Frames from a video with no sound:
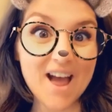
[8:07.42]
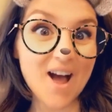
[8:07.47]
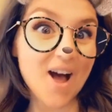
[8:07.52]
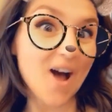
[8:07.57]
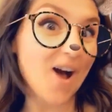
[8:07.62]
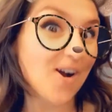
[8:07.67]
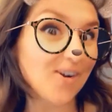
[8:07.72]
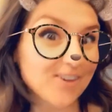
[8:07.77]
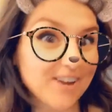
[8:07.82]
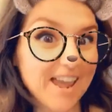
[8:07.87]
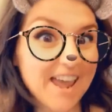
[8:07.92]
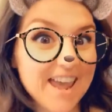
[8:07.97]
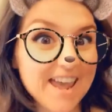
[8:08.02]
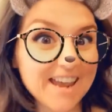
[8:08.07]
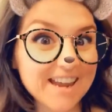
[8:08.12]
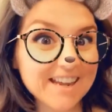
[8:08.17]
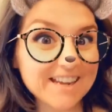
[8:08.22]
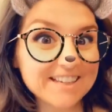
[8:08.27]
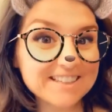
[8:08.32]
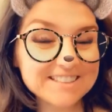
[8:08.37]
Okay,
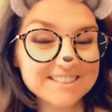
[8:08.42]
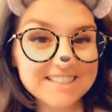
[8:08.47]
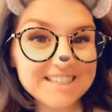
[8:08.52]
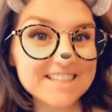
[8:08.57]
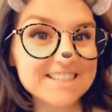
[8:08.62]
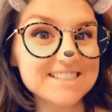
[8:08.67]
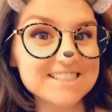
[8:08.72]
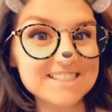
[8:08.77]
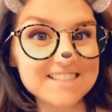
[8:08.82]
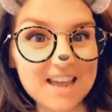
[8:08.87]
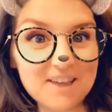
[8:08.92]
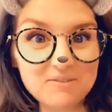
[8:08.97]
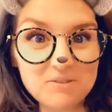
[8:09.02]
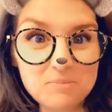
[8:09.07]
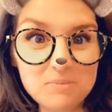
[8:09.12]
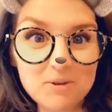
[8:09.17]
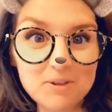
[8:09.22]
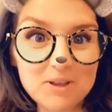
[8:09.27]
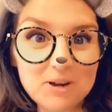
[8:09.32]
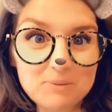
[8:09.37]
it's time to
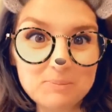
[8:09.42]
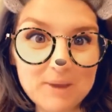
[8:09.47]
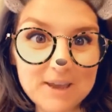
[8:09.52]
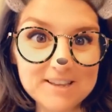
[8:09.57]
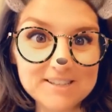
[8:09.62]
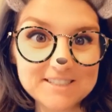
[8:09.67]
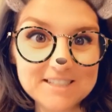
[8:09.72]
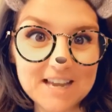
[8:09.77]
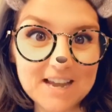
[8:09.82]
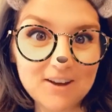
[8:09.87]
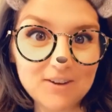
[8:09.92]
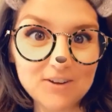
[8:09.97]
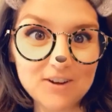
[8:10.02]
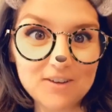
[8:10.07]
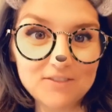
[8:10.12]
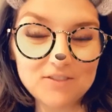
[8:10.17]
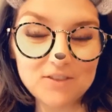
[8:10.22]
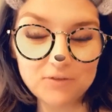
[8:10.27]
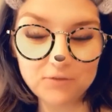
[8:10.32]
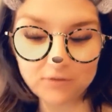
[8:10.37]
pull our base out
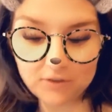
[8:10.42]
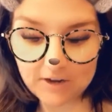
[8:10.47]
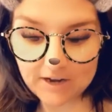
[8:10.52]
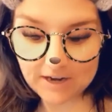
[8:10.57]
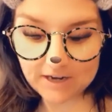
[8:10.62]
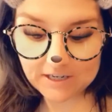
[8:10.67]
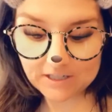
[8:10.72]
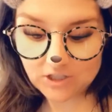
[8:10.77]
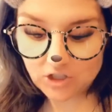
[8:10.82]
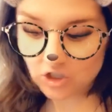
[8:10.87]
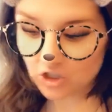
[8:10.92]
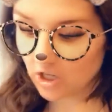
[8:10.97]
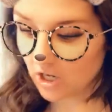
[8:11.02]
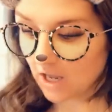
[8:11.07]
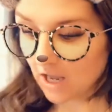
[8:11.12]
of the fridge.